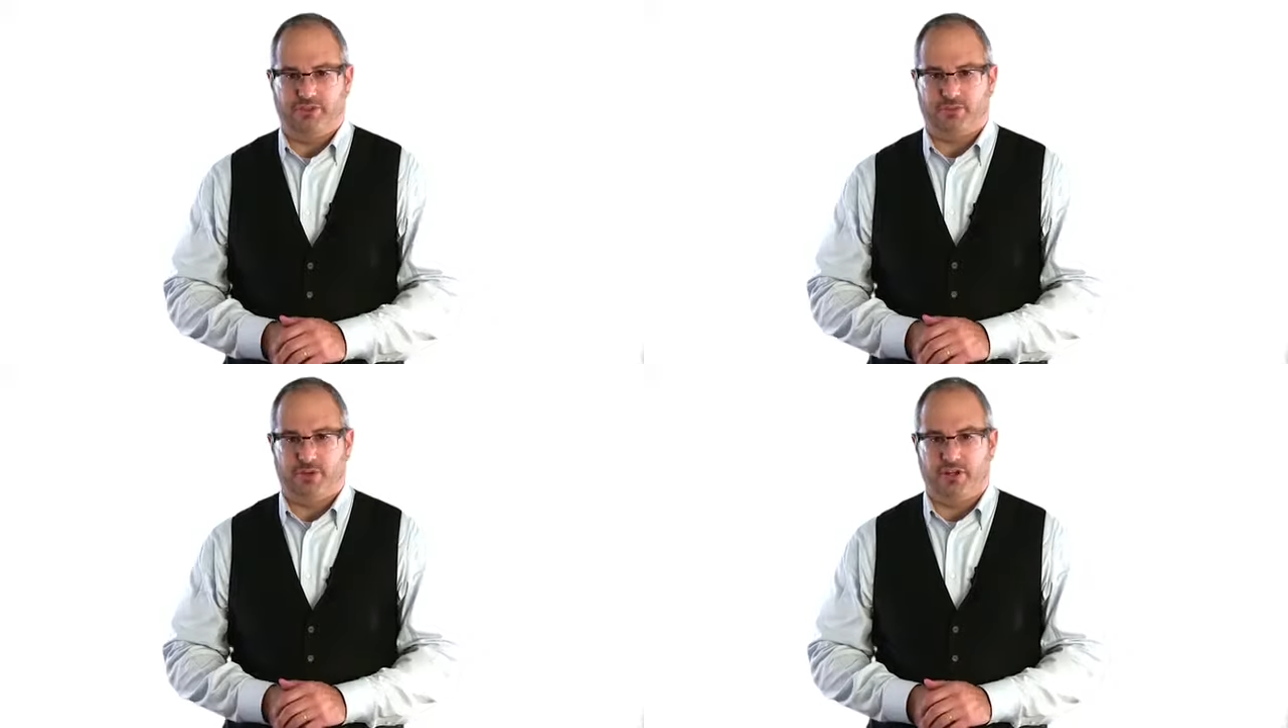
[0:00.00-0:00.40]

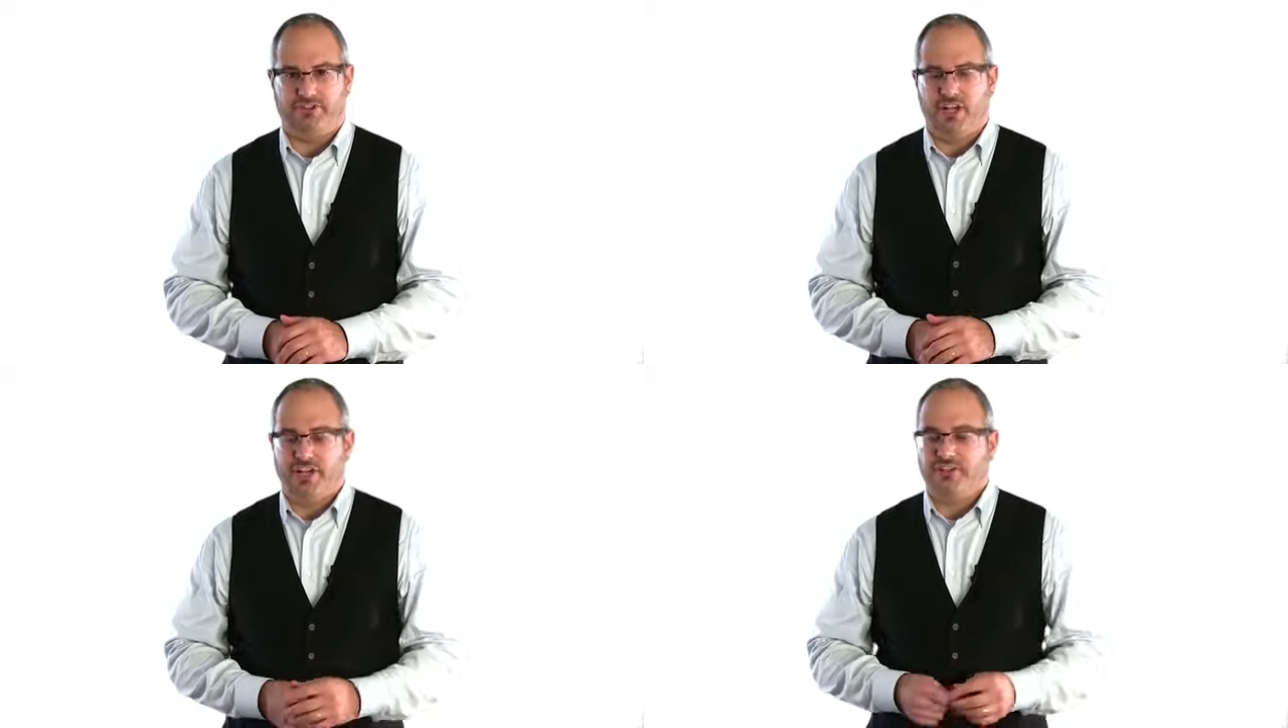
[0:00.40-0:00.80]
those
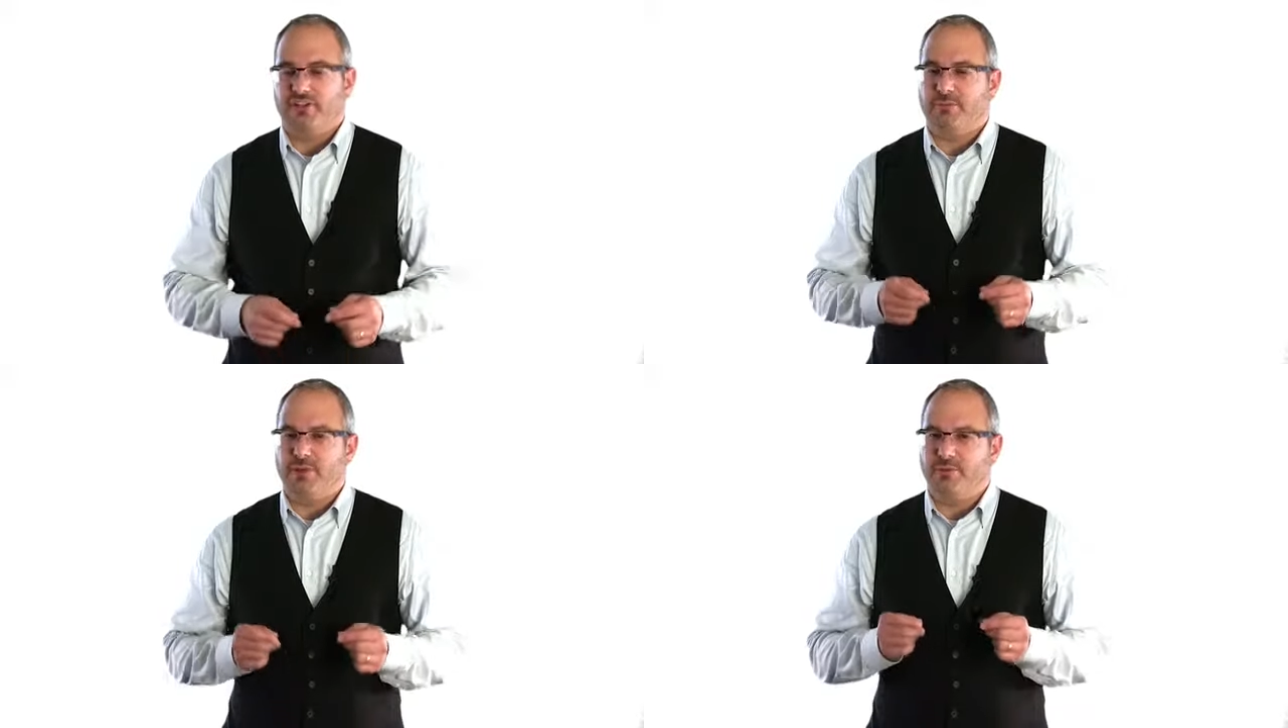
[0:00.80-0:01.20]
words so
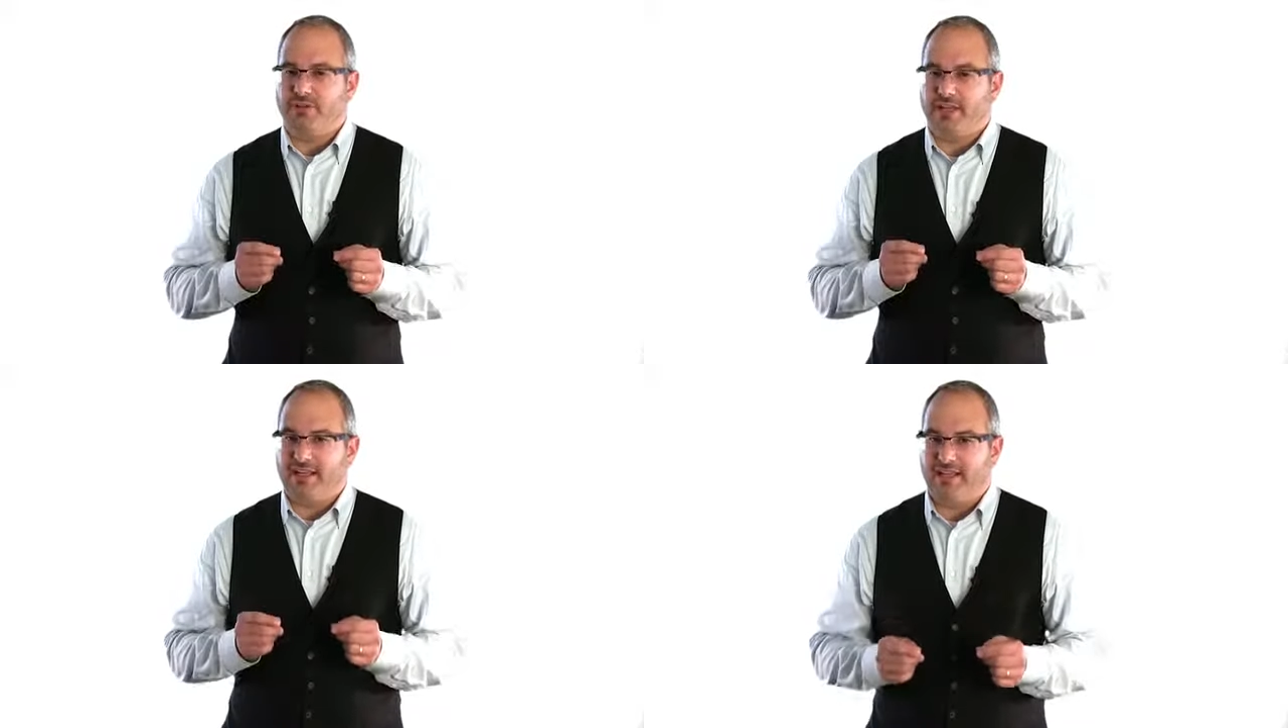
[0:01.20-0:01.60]
that people
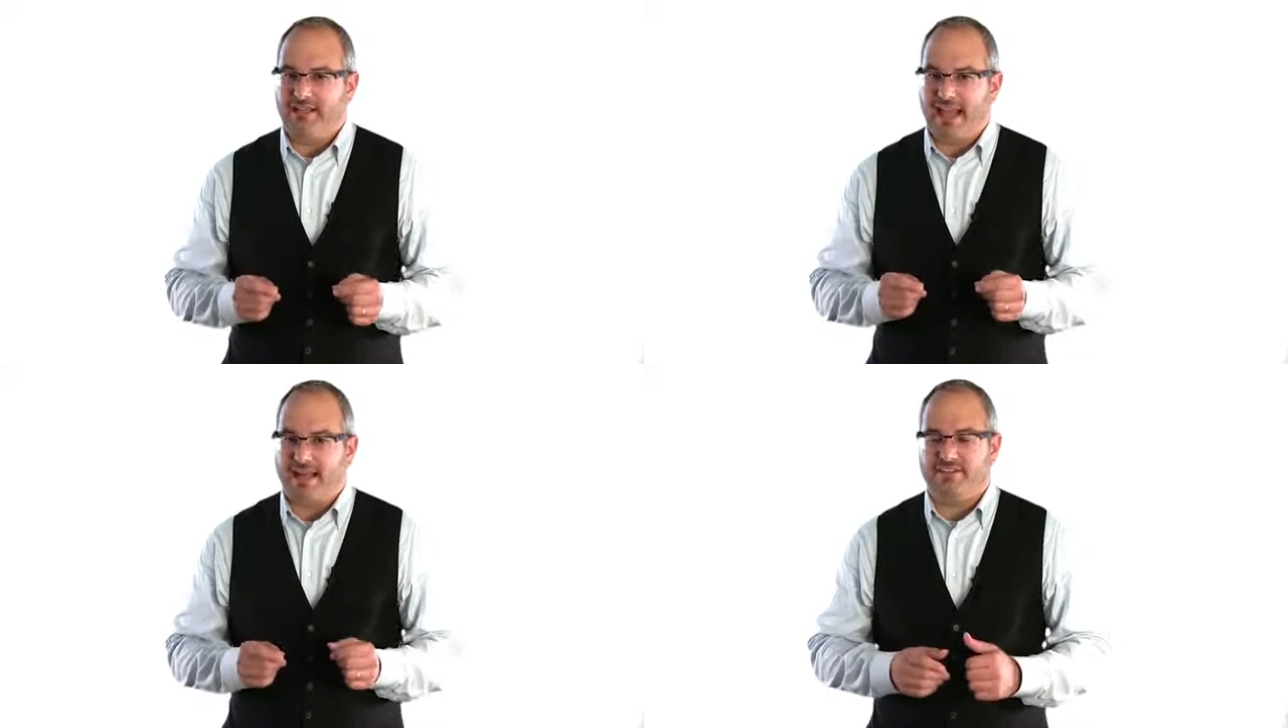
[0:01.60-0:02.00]
can
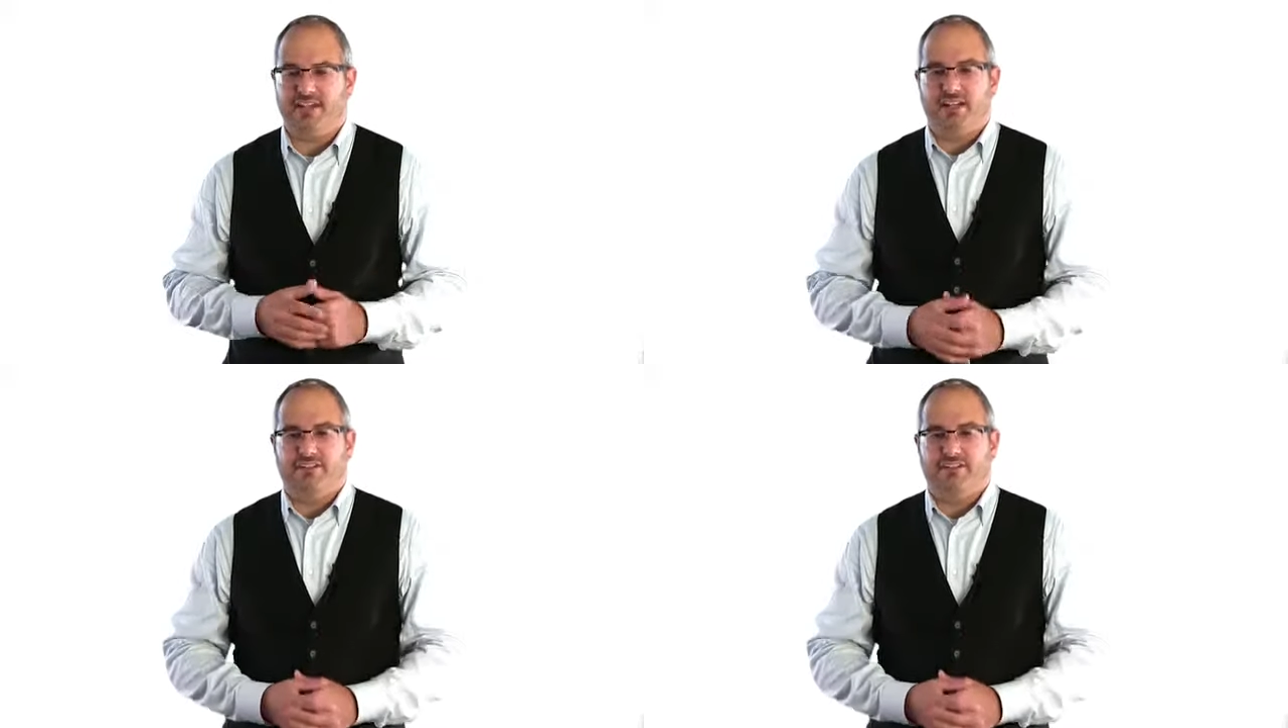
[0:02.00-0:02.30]
connect